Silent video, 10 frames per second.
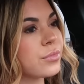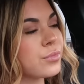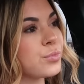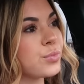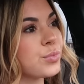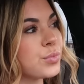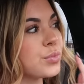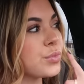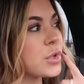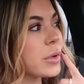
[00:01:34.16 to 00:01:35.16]

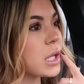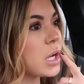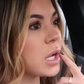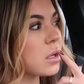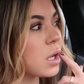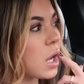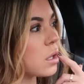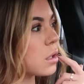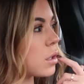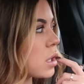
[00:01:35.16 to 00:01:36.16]
Do we get it? I
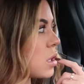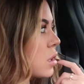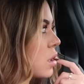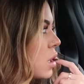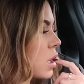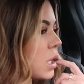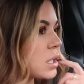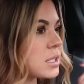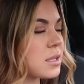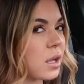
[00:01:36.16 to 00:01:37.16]
don't know yet. I
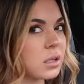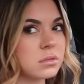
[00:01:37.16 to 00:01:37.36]
can't decide.